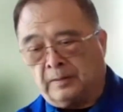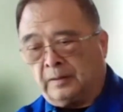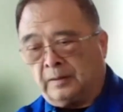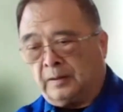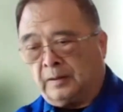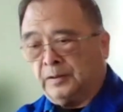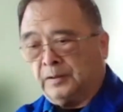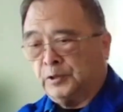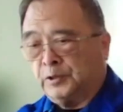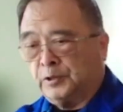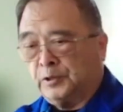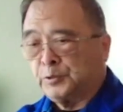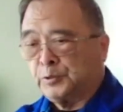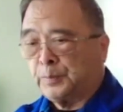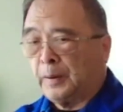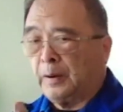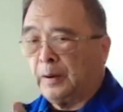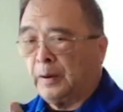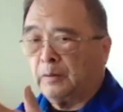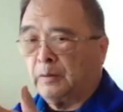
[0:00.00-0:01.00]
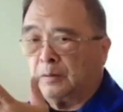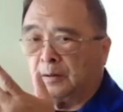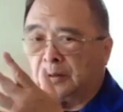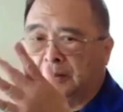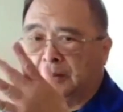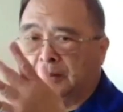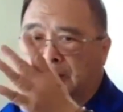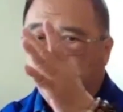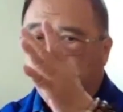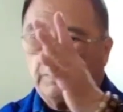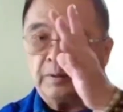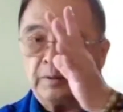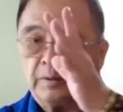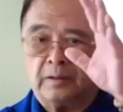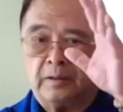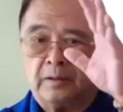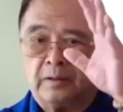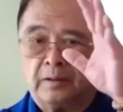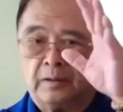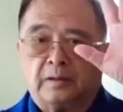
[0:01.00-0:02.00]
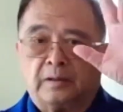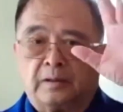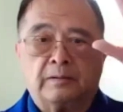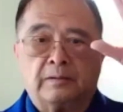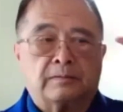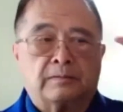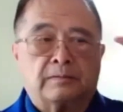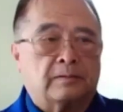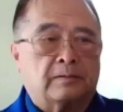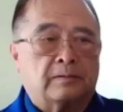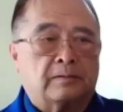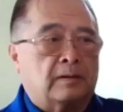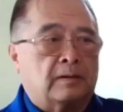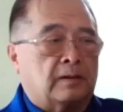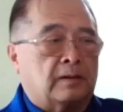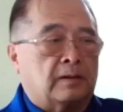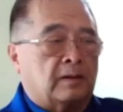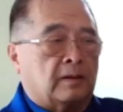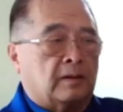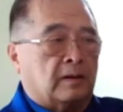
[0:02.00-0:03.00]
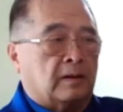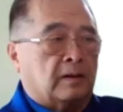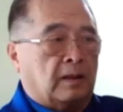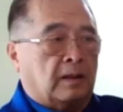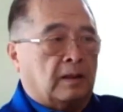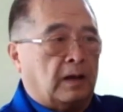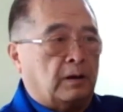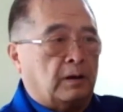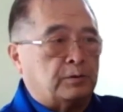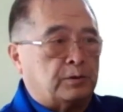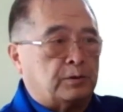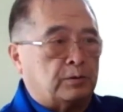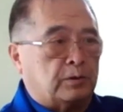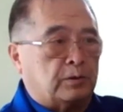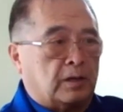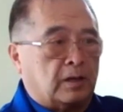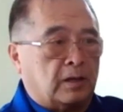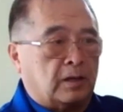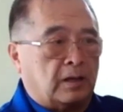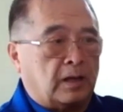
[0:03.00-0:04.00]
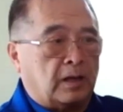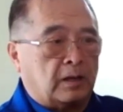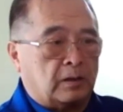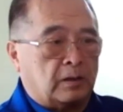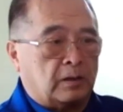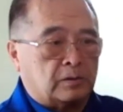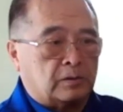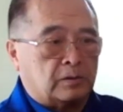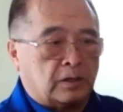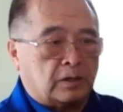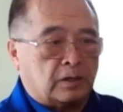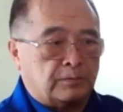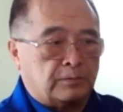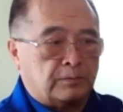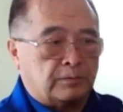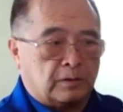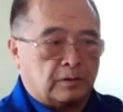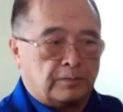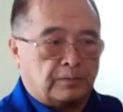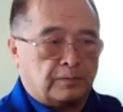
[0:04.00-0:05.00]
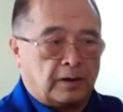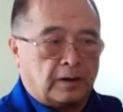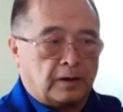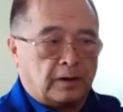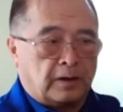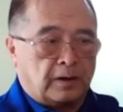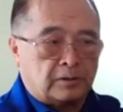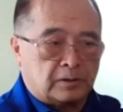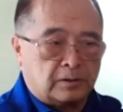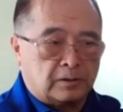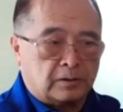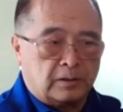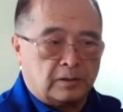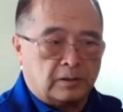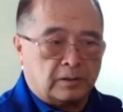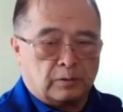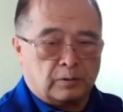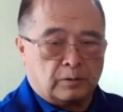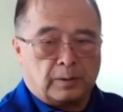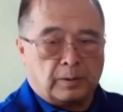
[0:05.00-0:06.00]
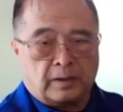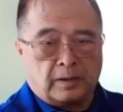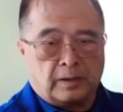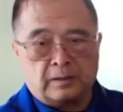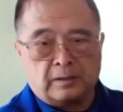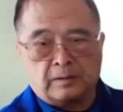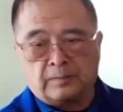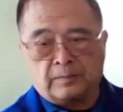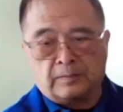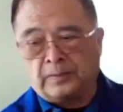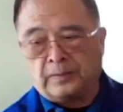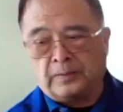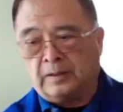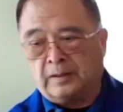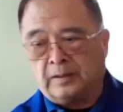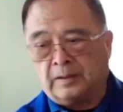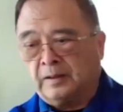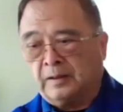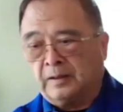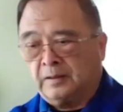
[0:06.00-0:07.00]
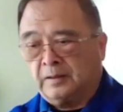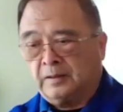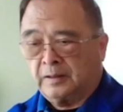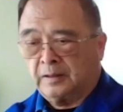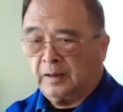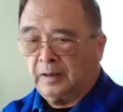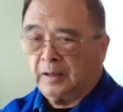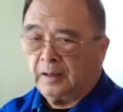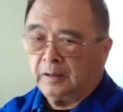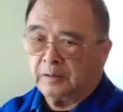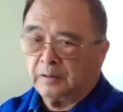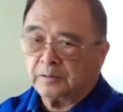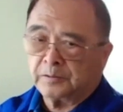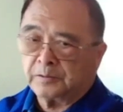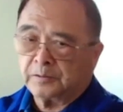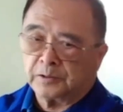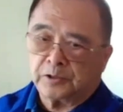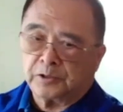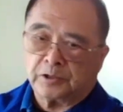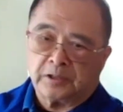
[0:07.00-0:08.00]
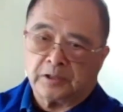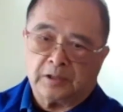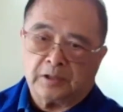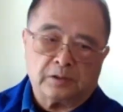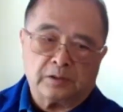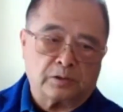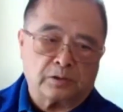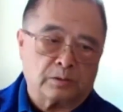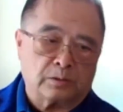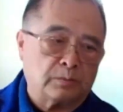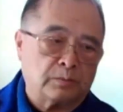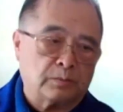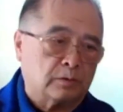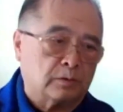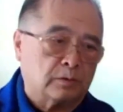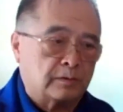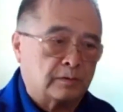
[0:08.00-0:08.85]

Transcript: And the spiraling, I believe, allows you to connect yourself to the fascia in your body. It allows the chi to move.